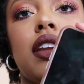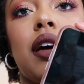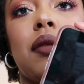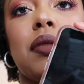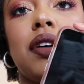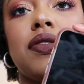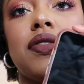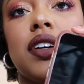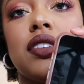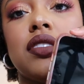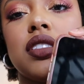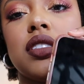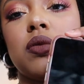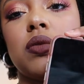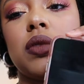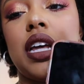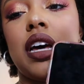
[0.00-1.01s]
now my phone
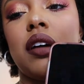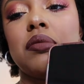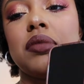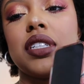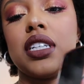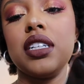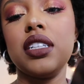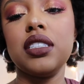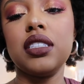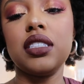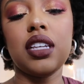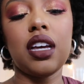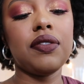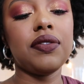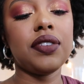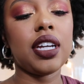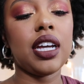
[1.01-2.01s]
just went out because
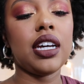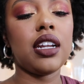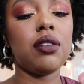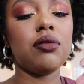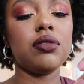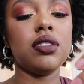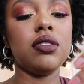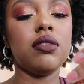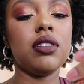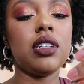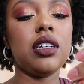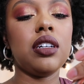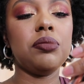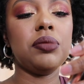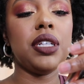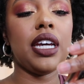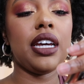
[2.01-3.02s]
I forgot I was doing an
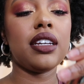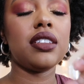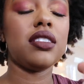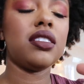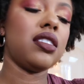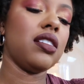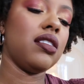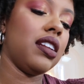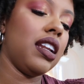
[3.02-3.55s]
update. So